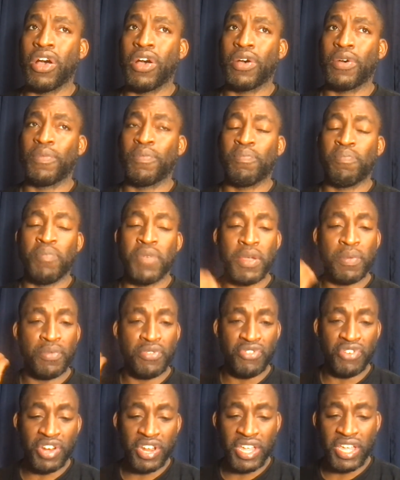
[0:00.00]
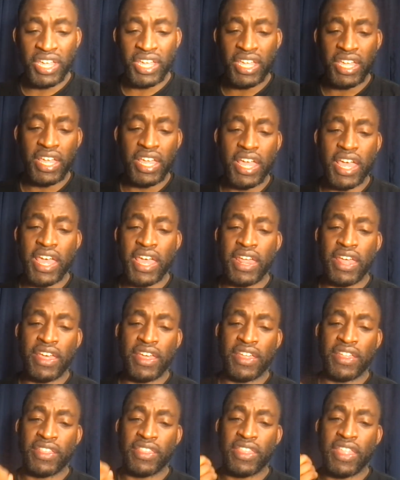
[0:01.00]
memory
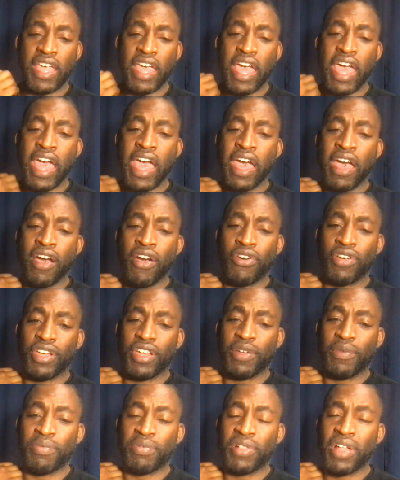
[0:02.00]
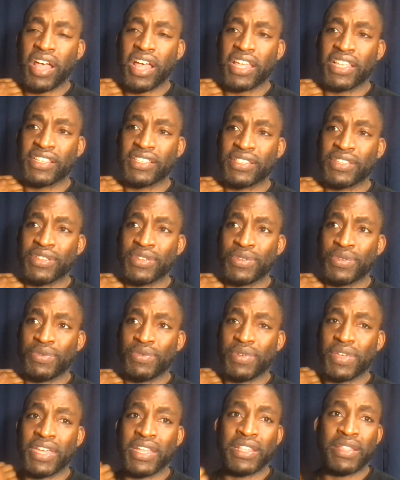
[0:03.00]
and how it applies to
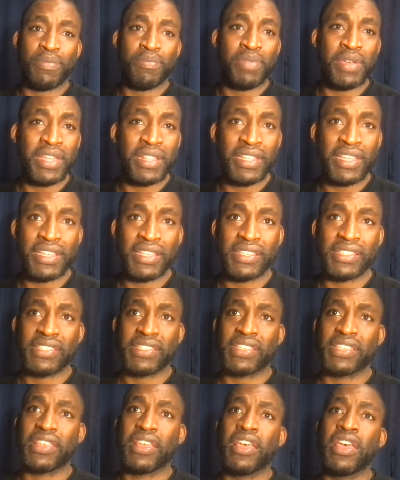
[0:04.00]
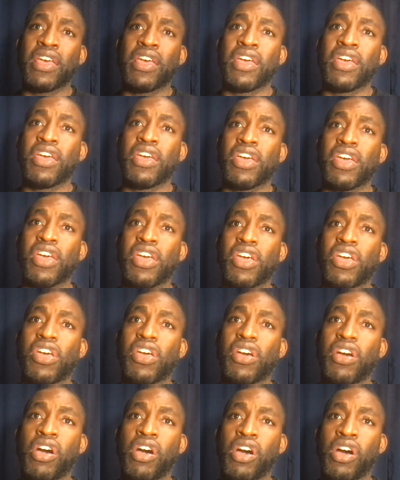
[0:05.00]
independence
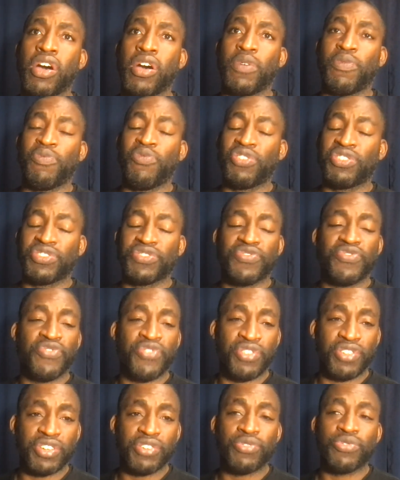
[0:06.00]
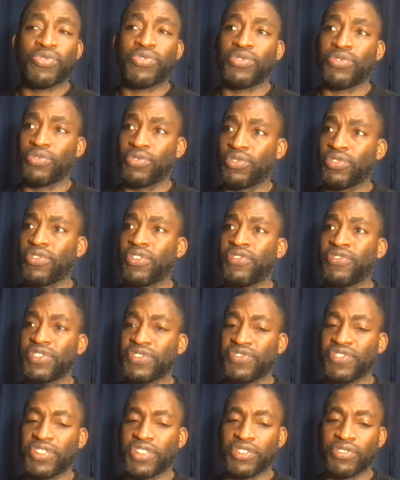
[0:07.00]
was really cool. It was
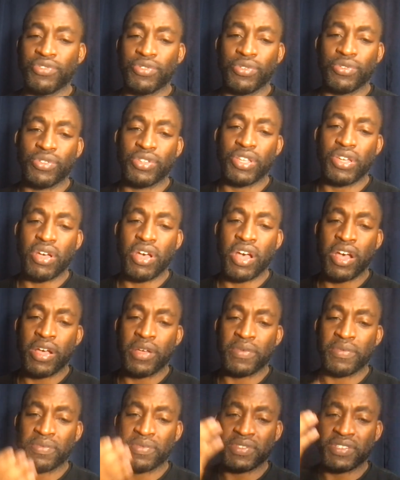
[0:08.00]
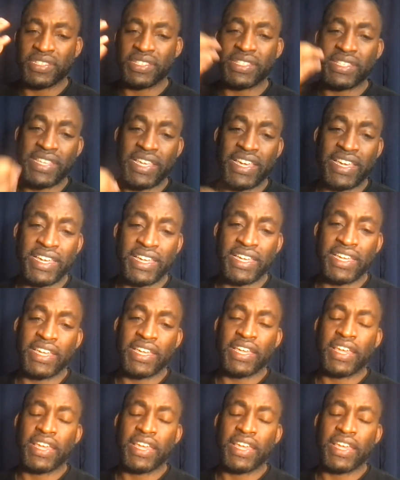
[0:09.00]
really cool to see